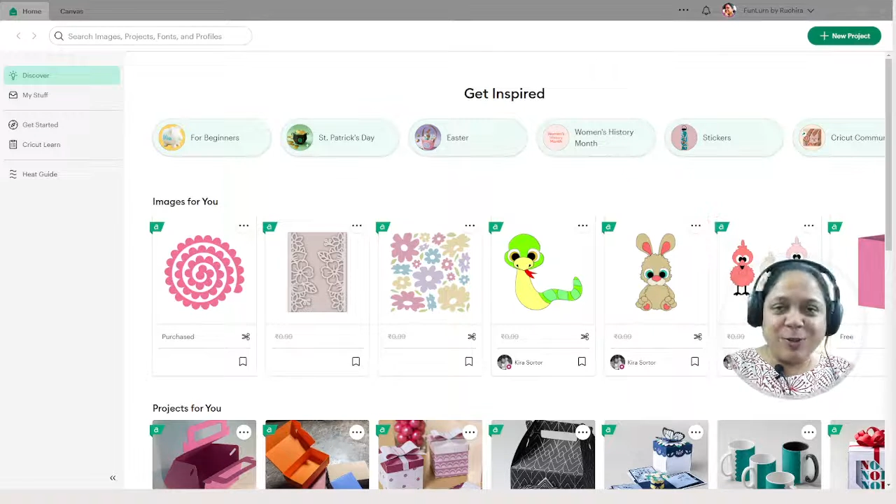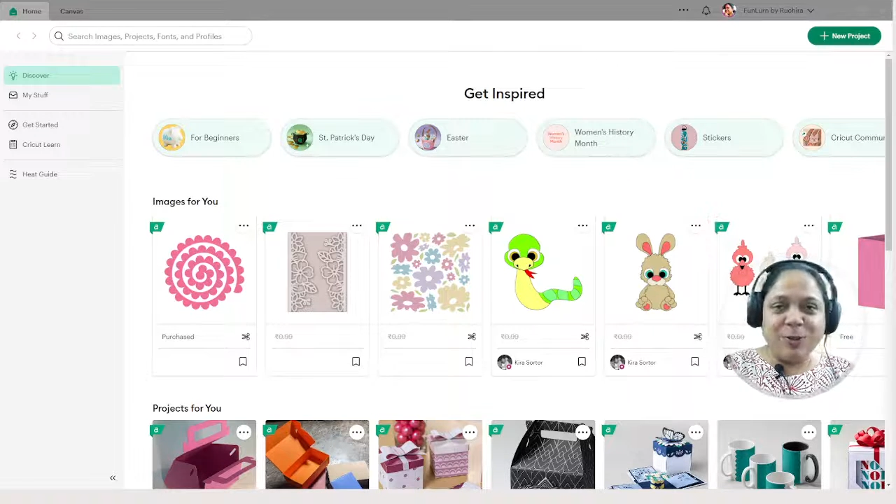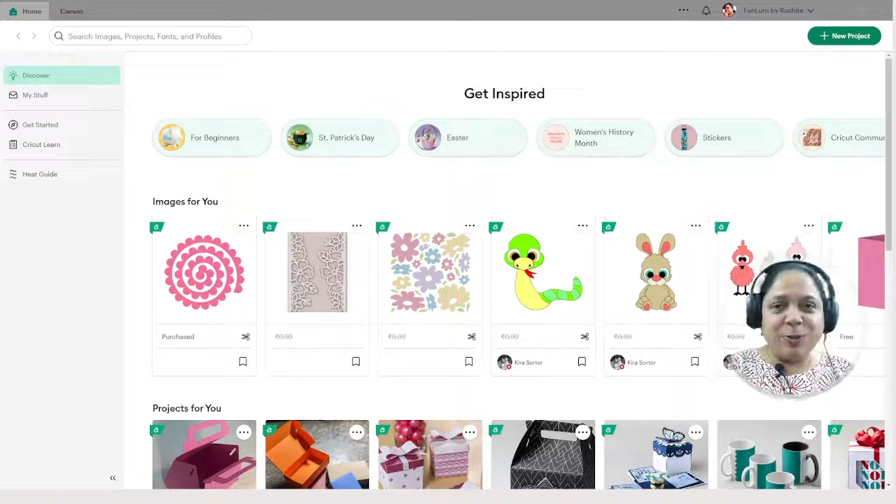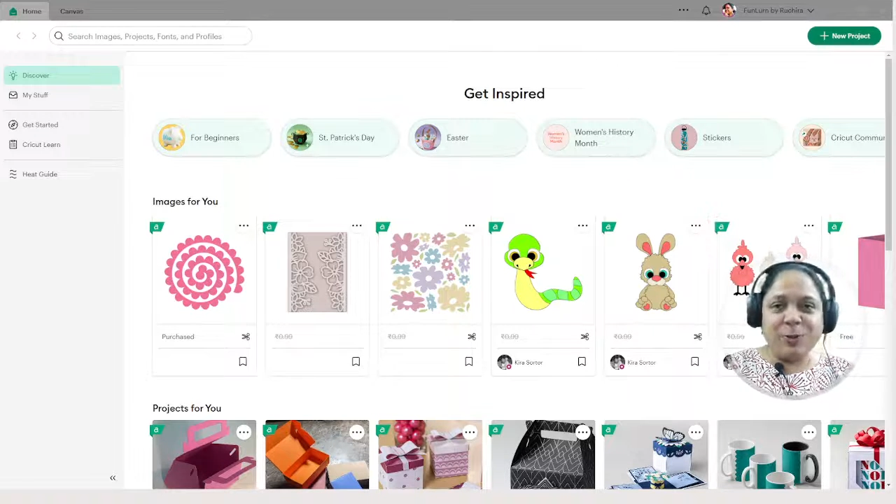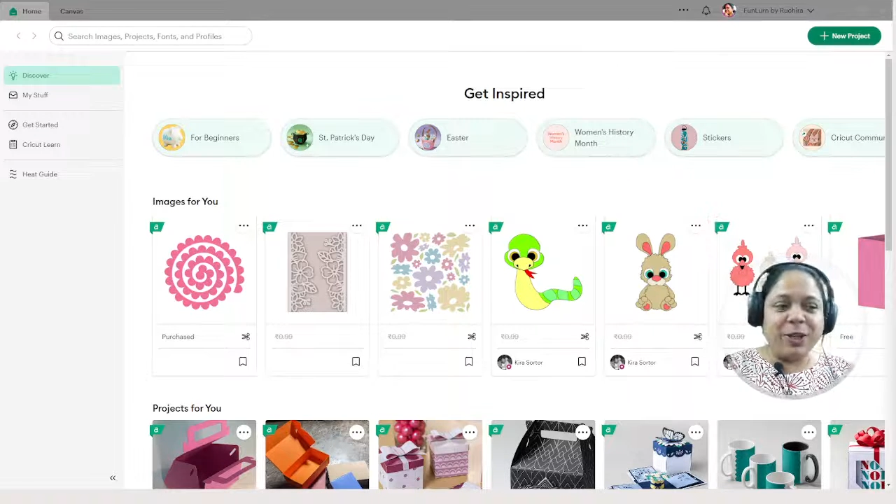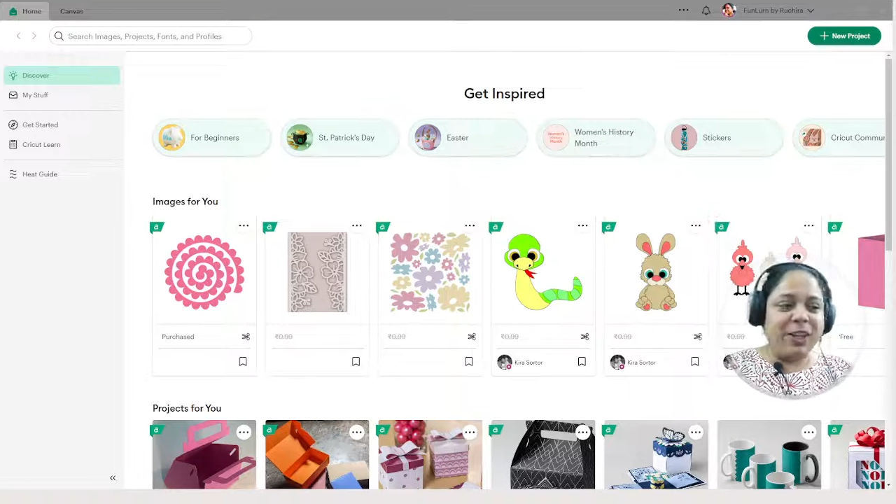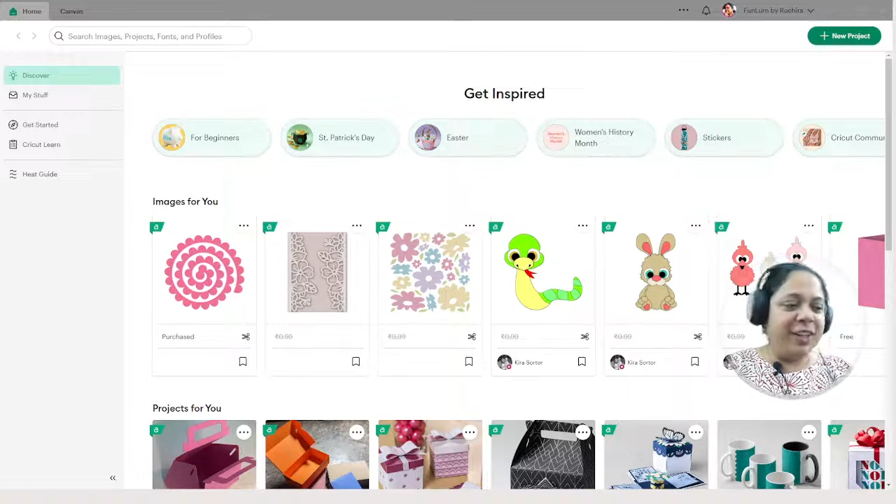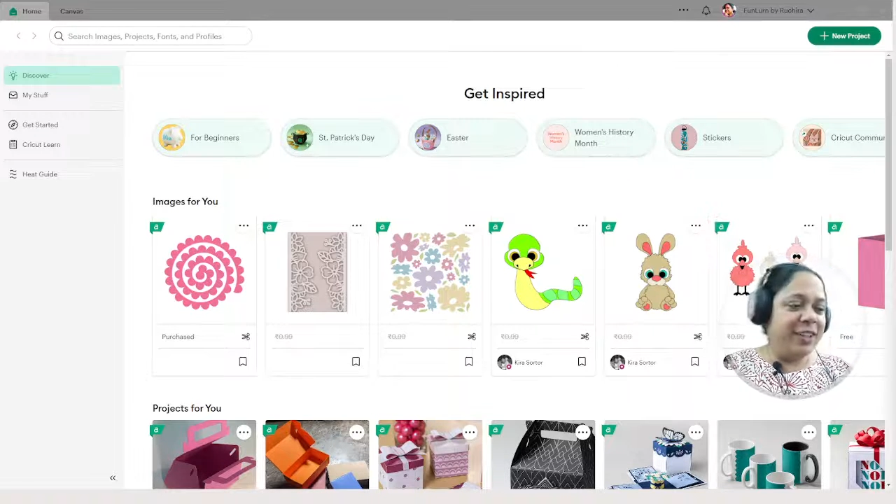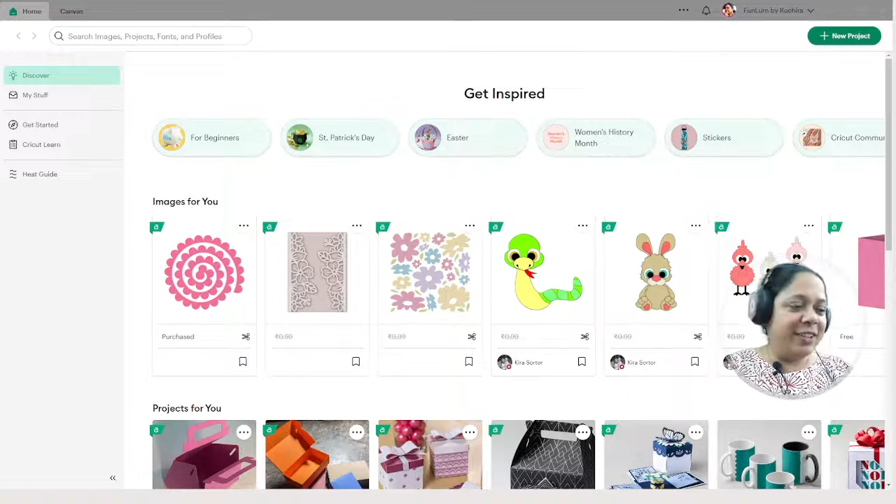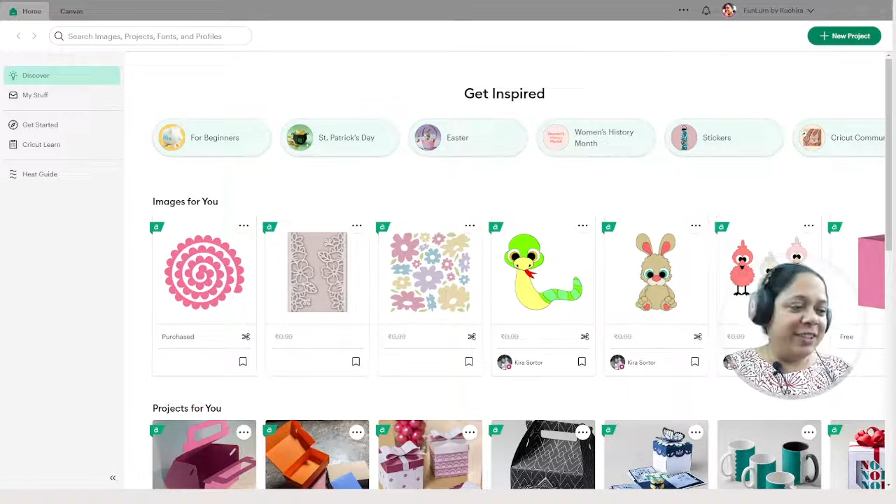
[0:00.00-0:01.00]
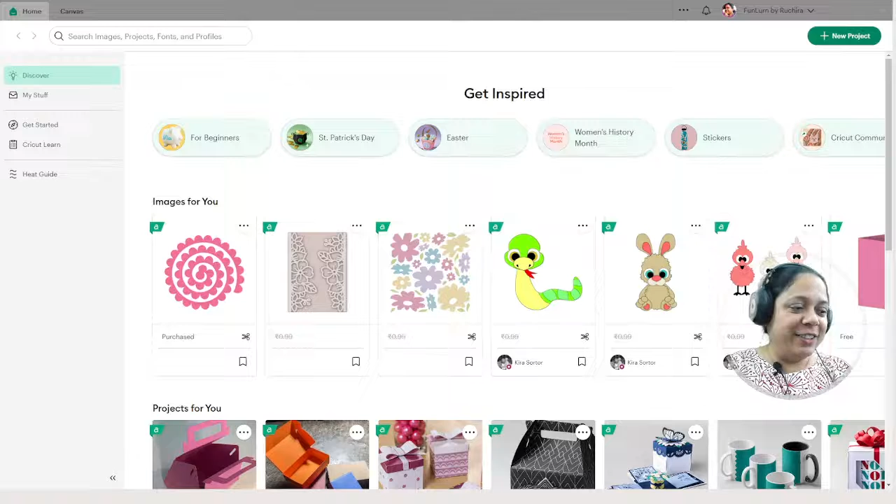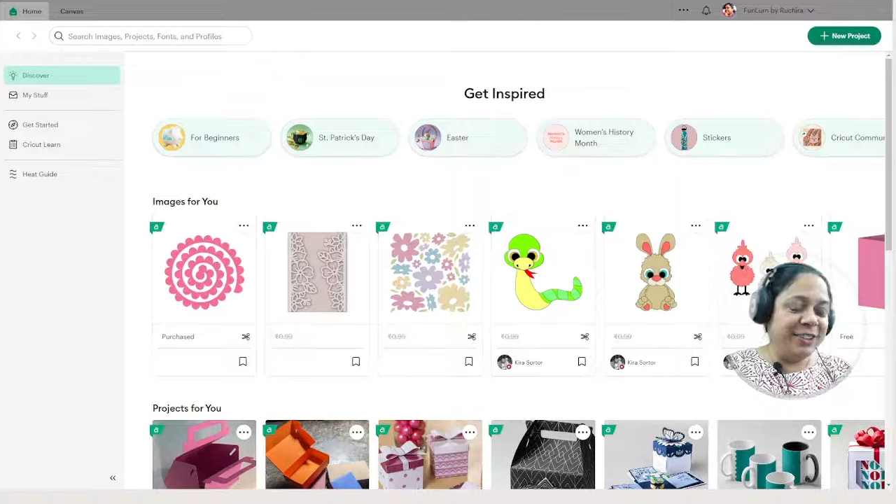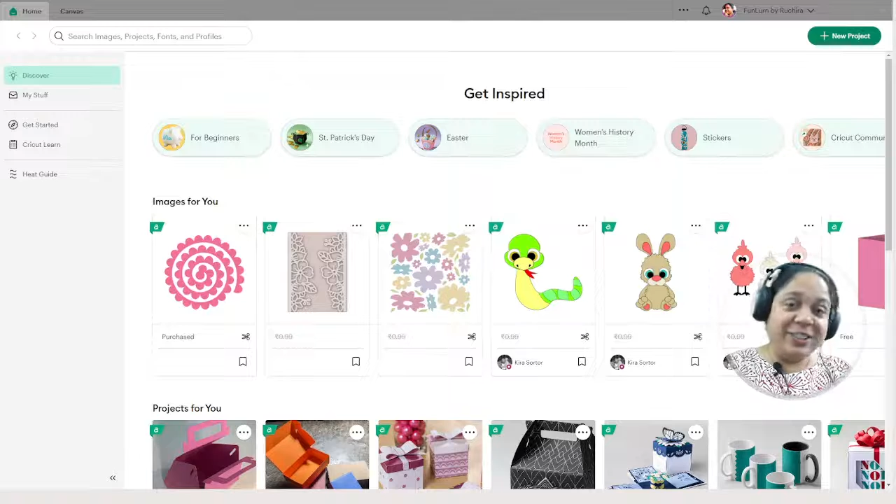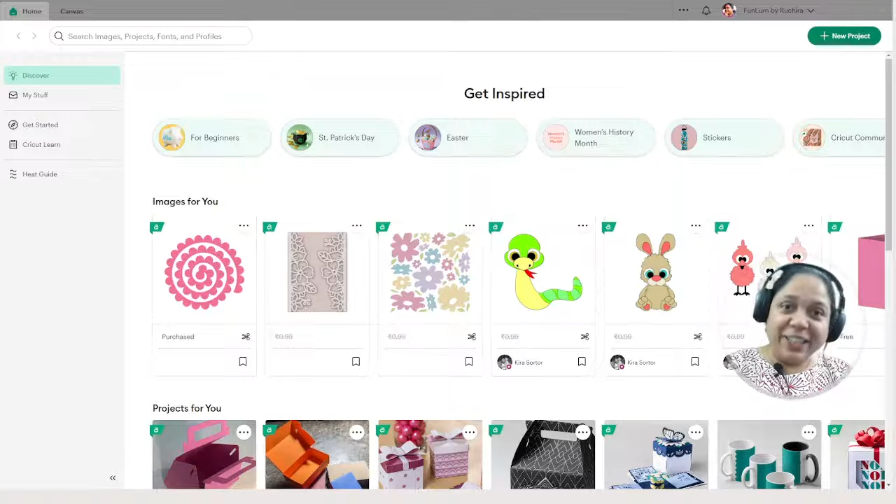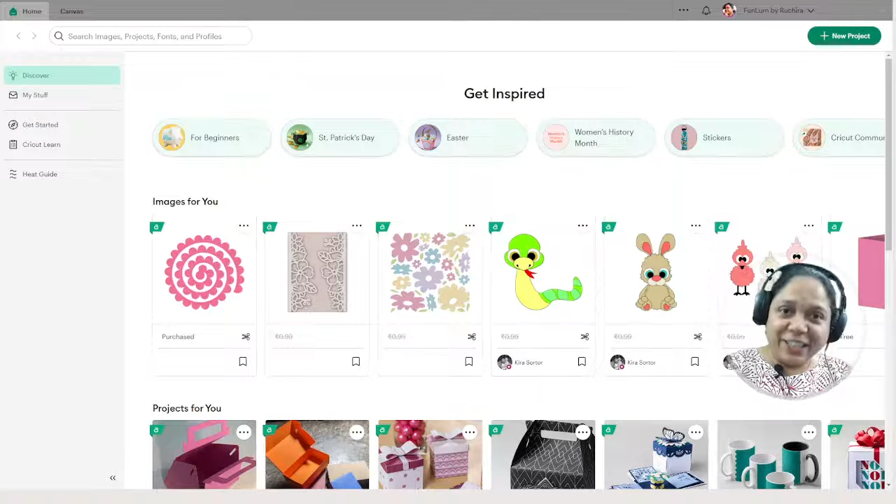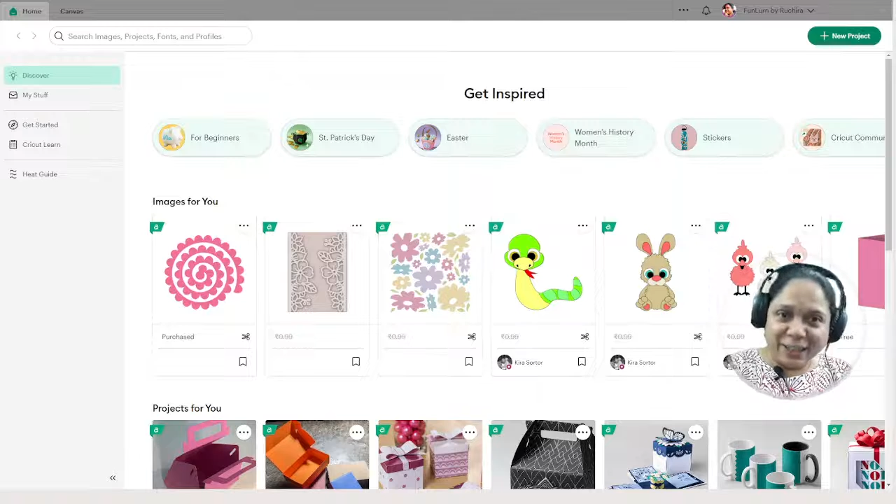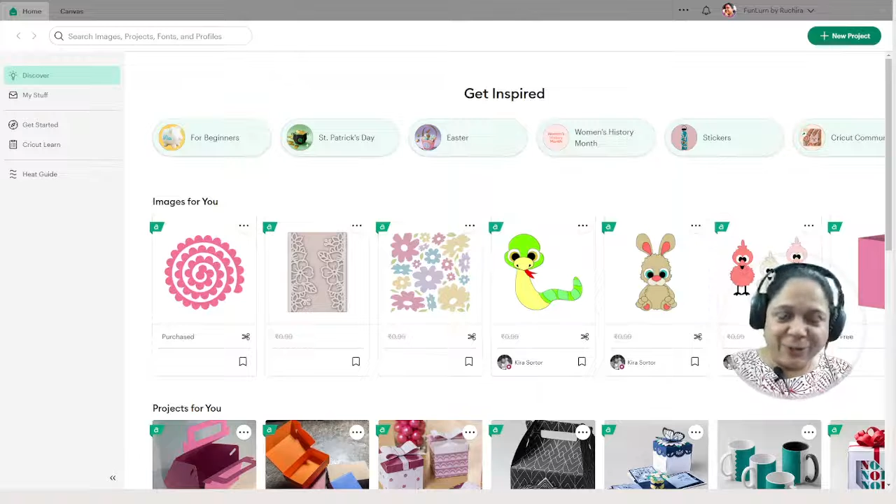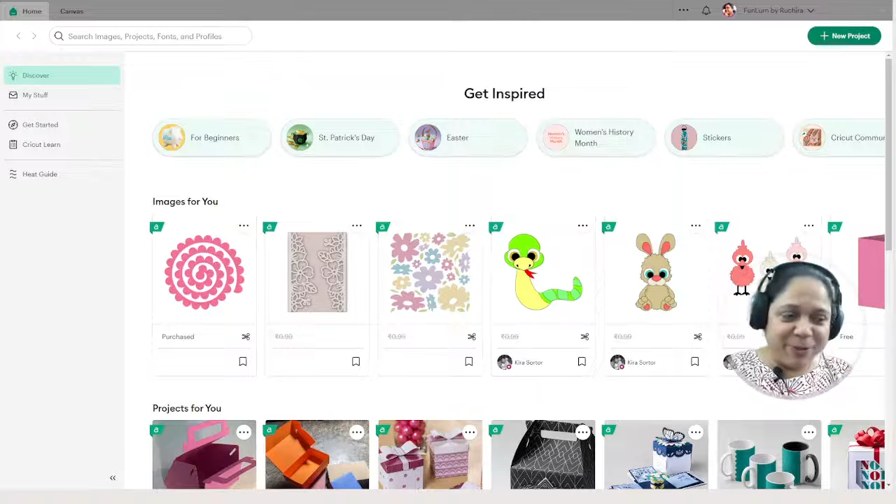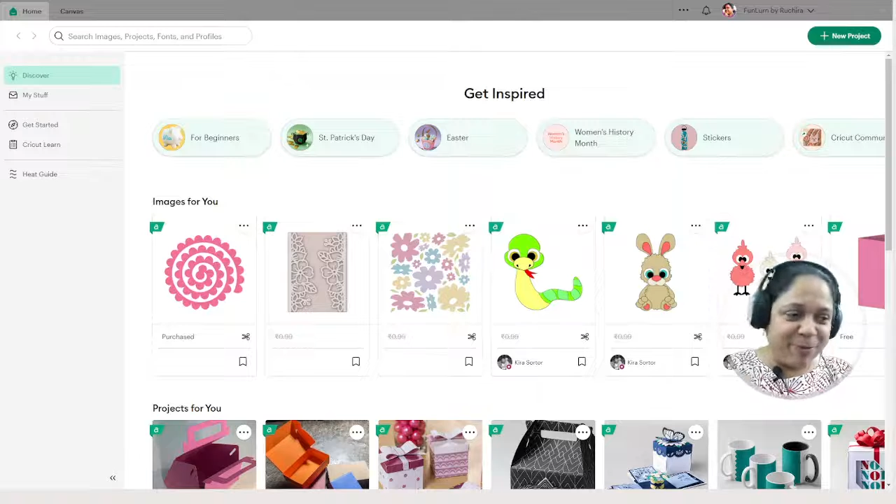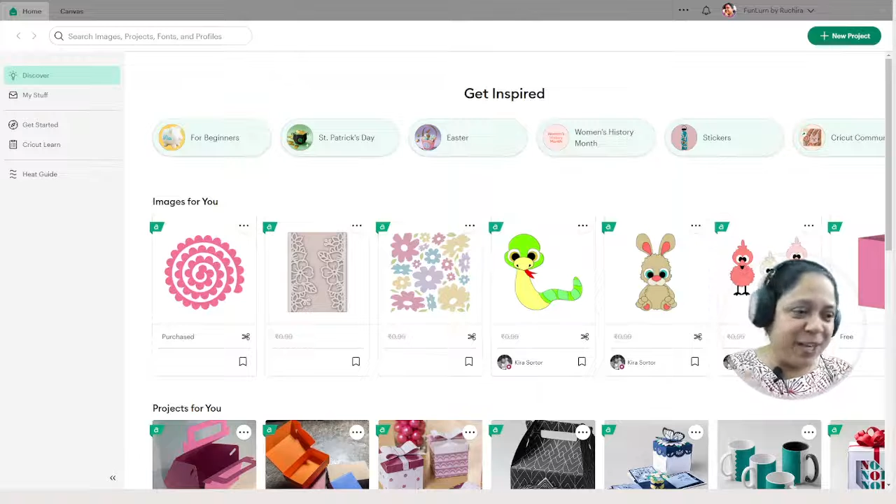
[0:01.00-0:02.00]
to be gentle
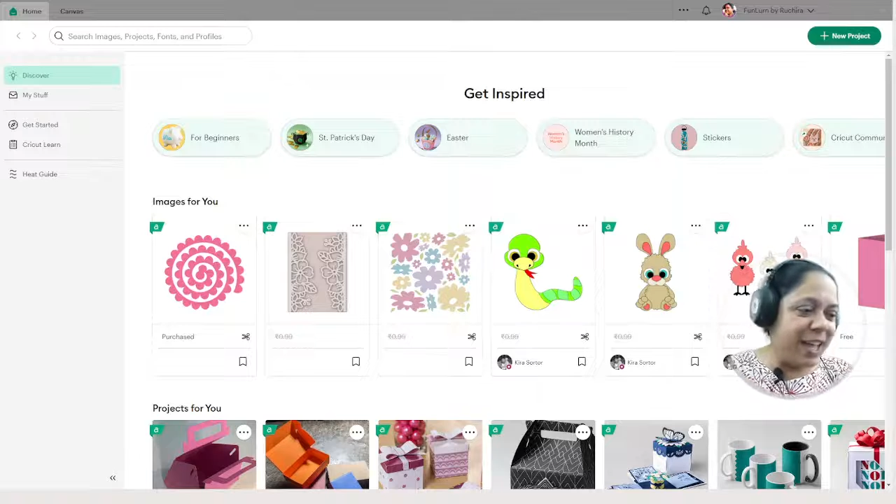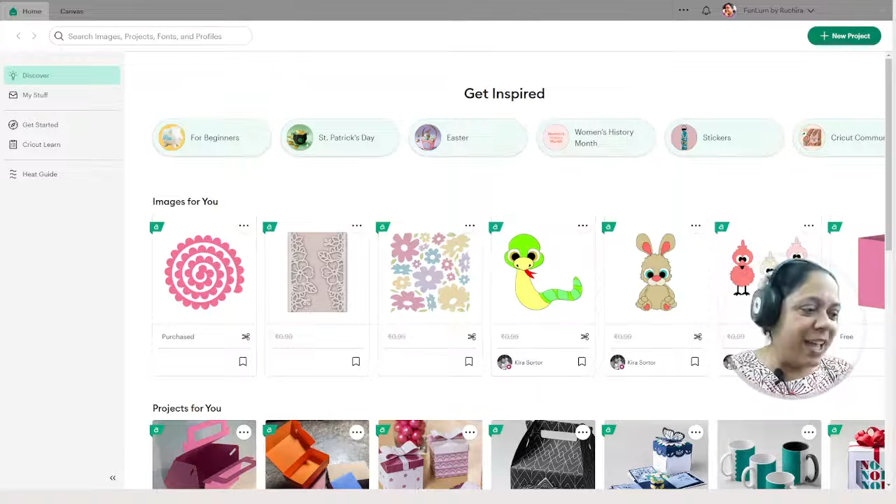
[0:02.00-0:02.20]
with me,